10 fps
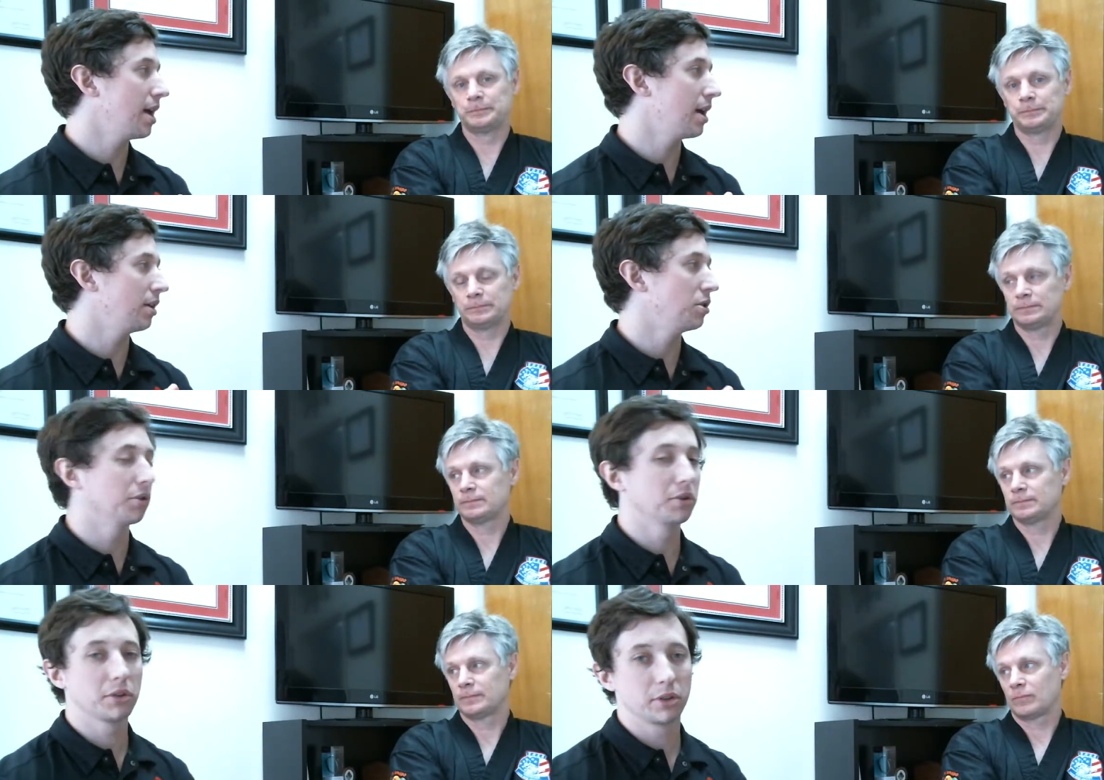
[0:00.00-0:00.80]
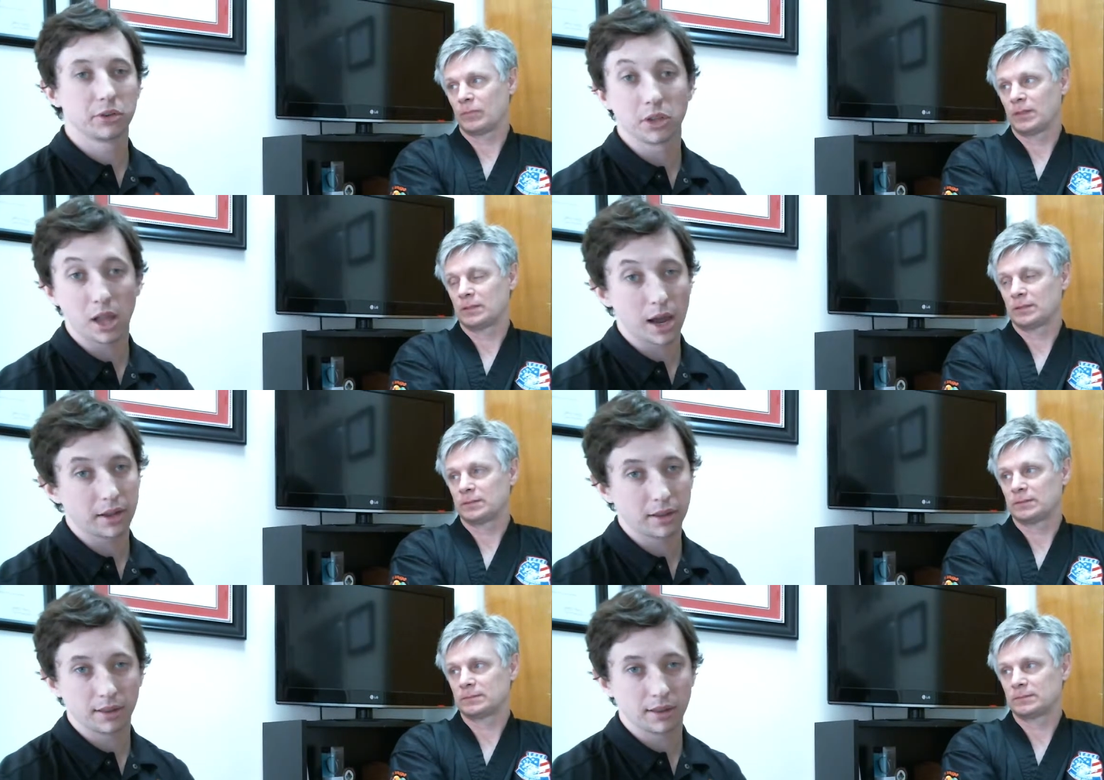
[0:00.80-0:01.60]
Speaker 1: and you know there, there, there's a
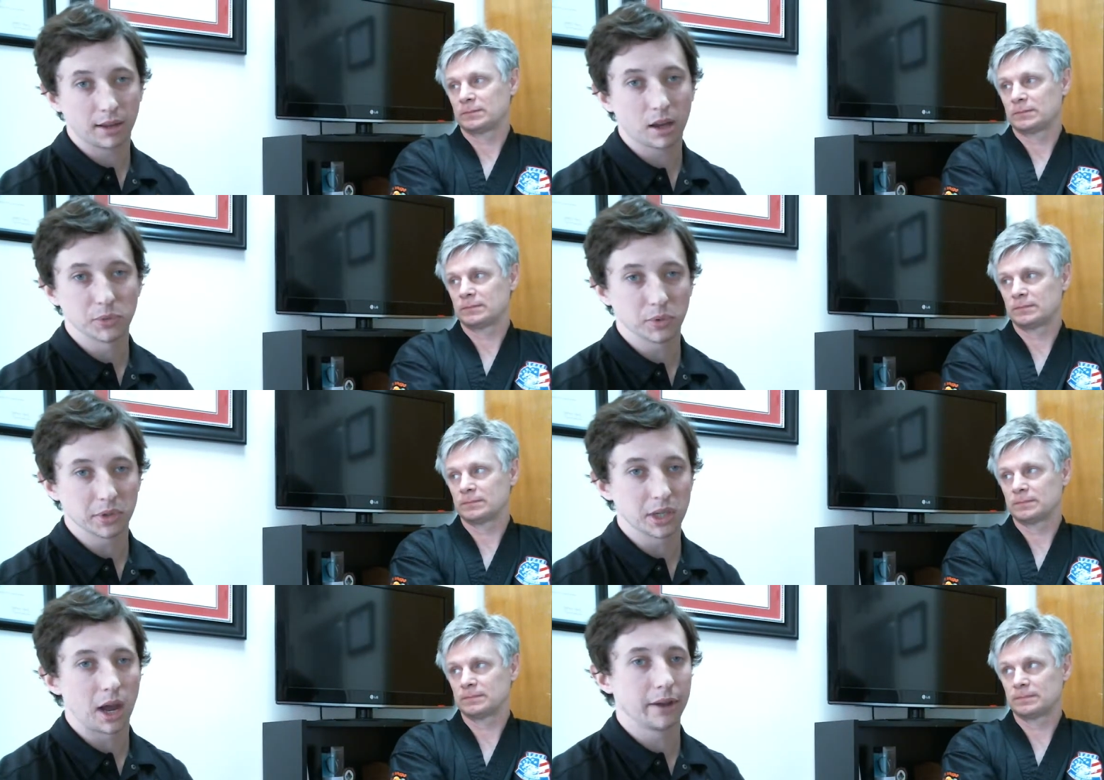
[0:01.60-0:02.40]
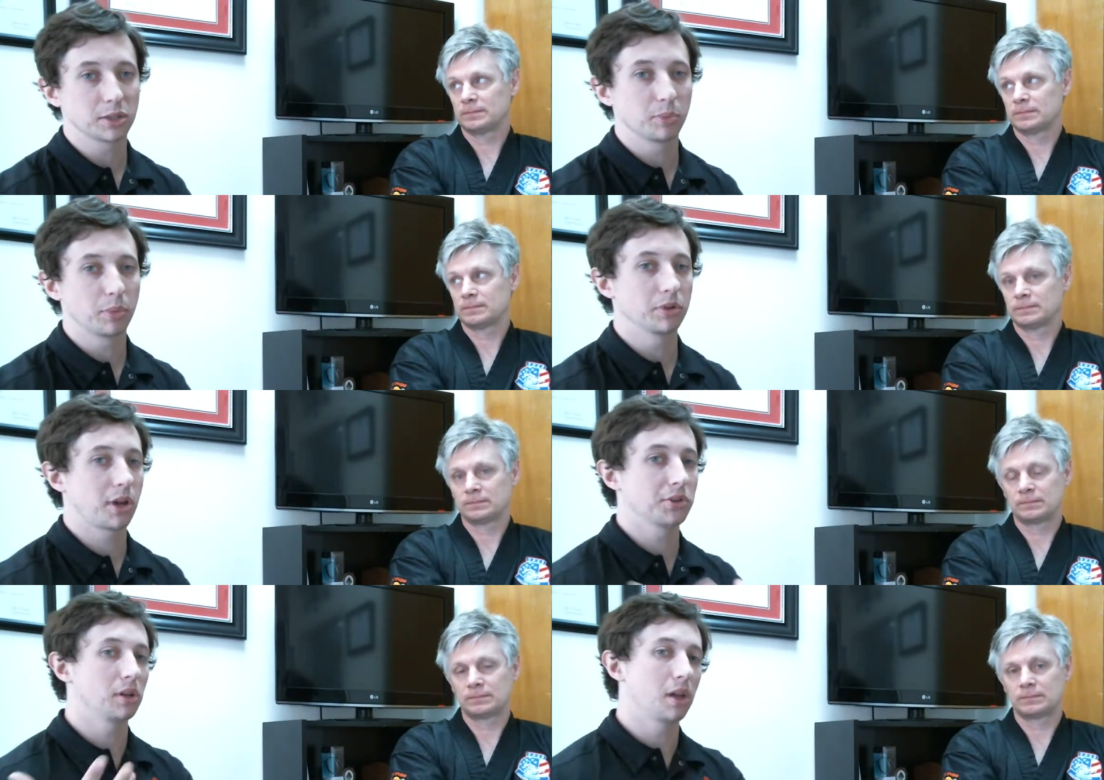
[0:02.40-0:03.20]
lot that comes with science, but
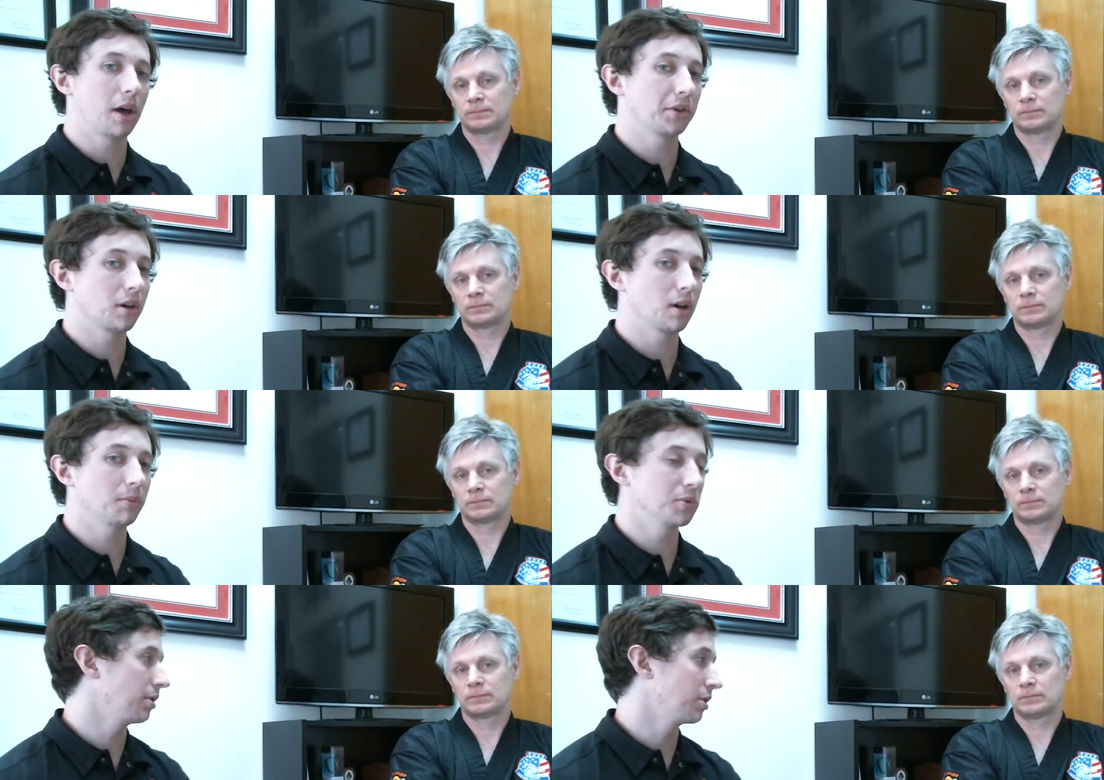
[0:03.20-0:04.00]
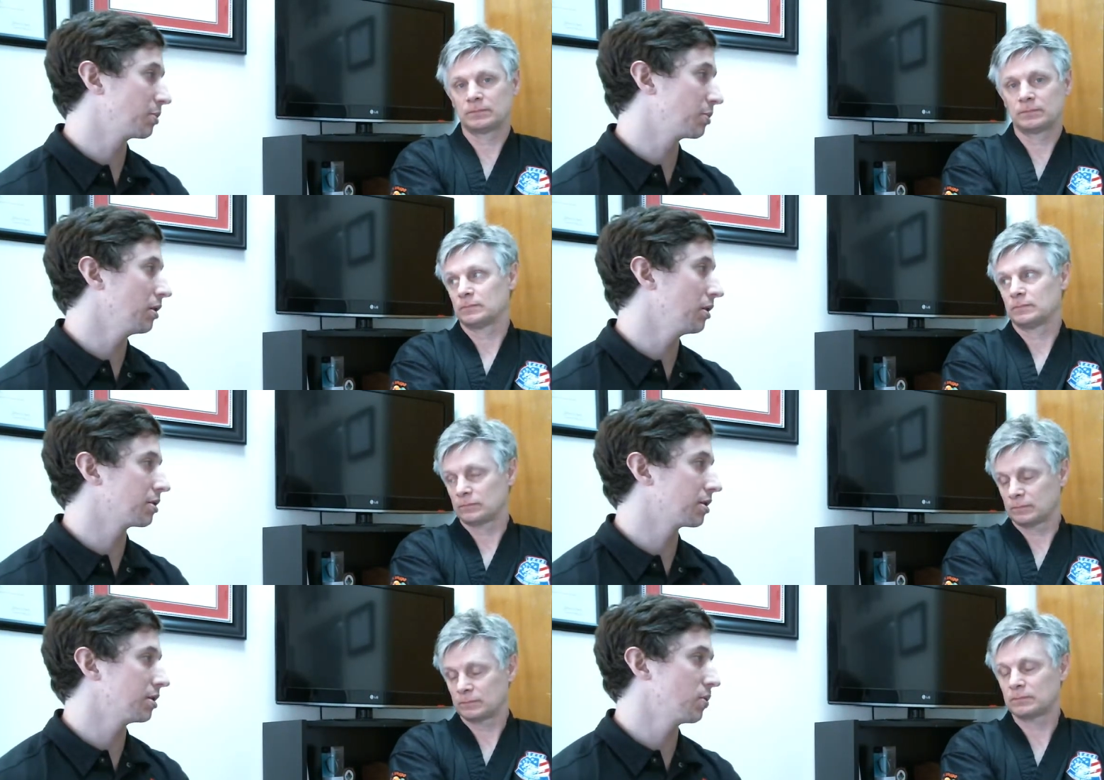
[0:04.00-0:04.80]
there's also a lot that comes with
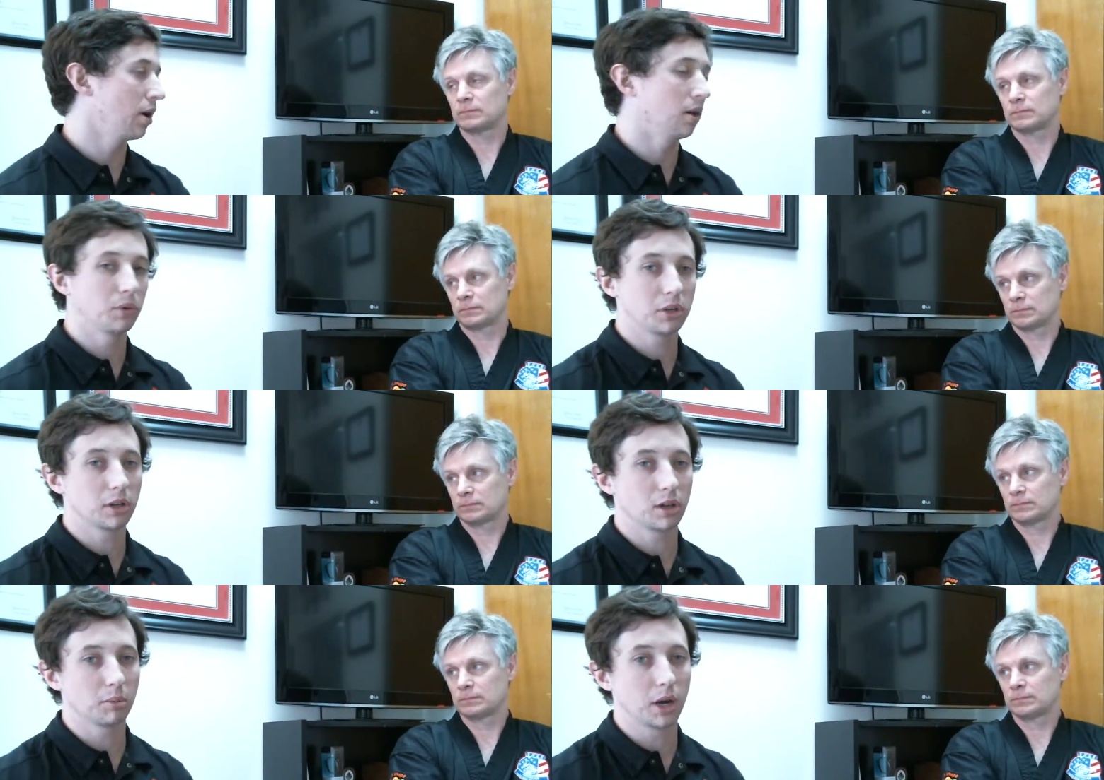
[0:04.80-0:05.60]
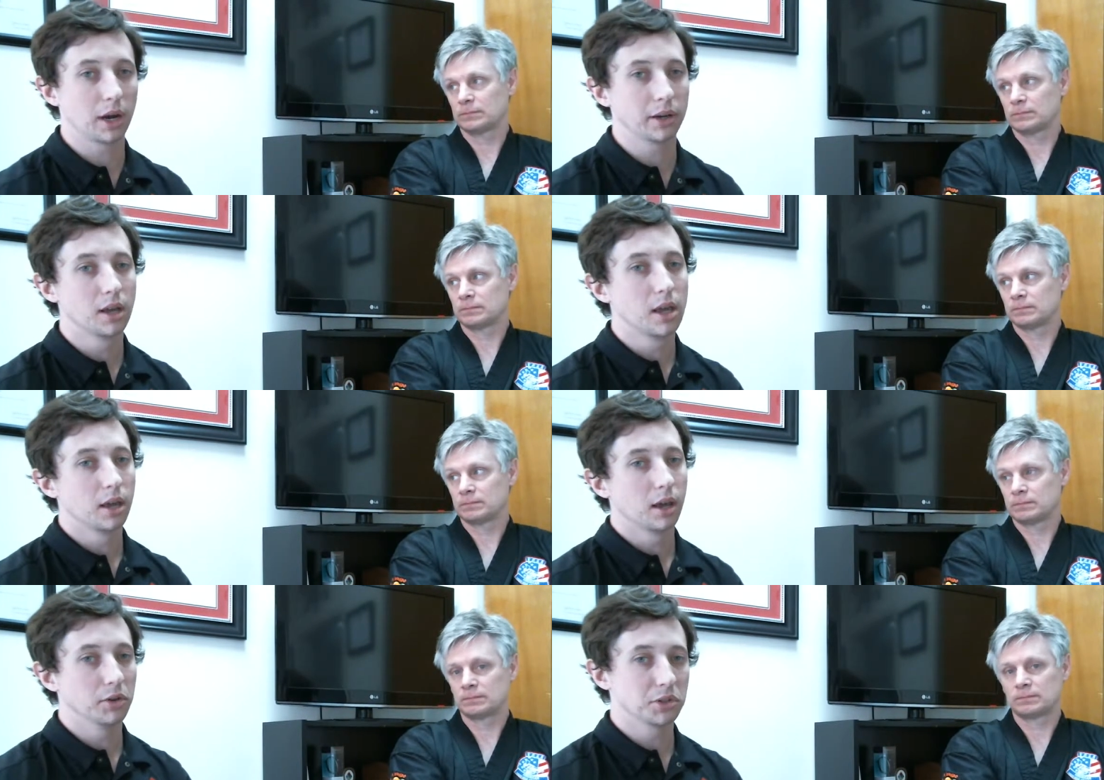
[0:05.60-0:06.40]
experience as well. And when you can combine
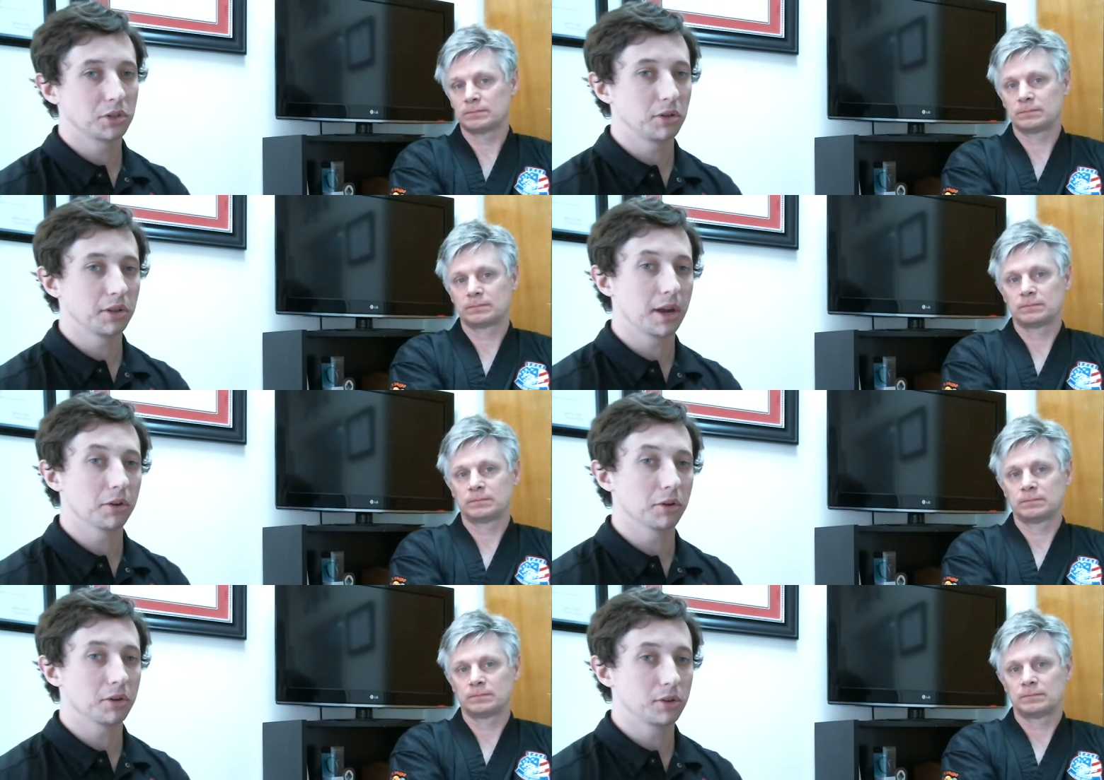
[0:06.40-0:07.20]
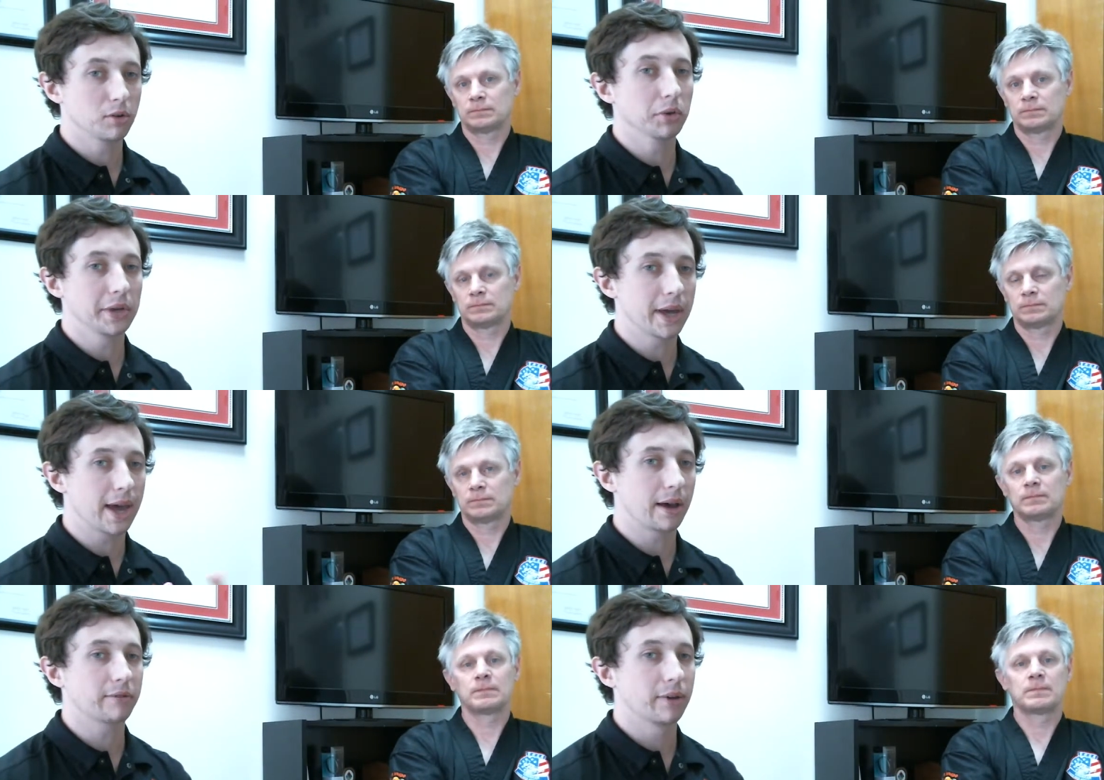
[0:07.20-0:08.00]
those two together, you really
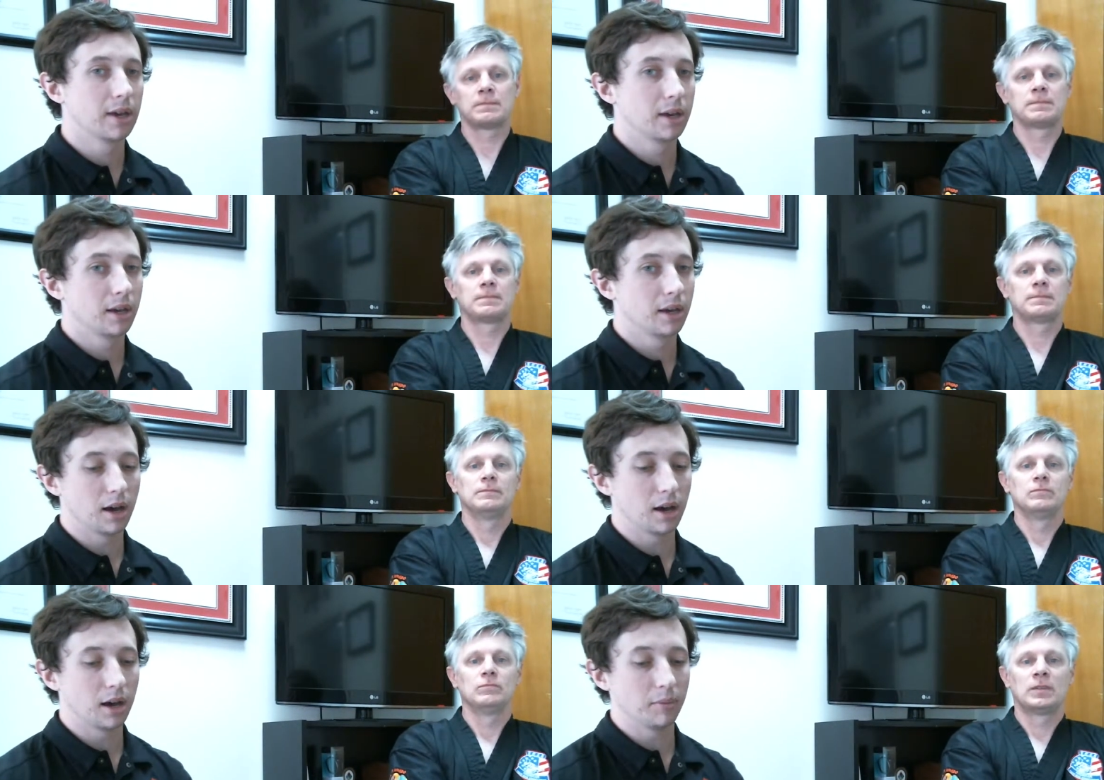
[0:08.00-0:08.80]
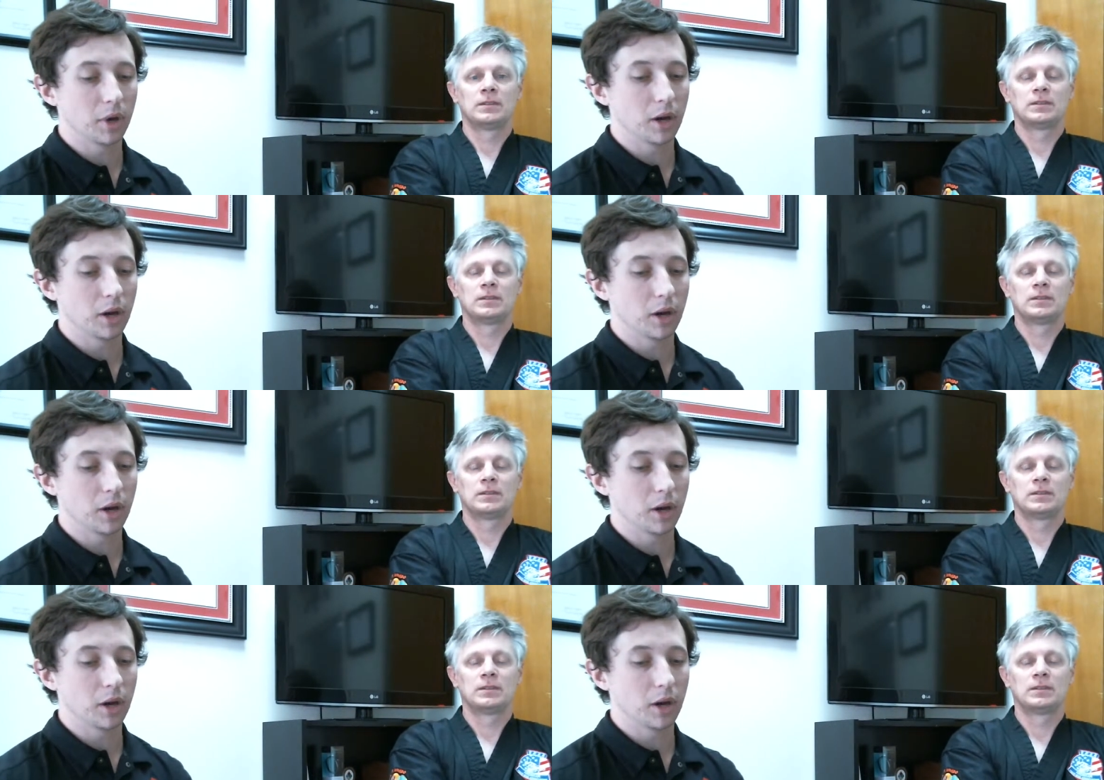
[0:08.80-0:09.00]
have um,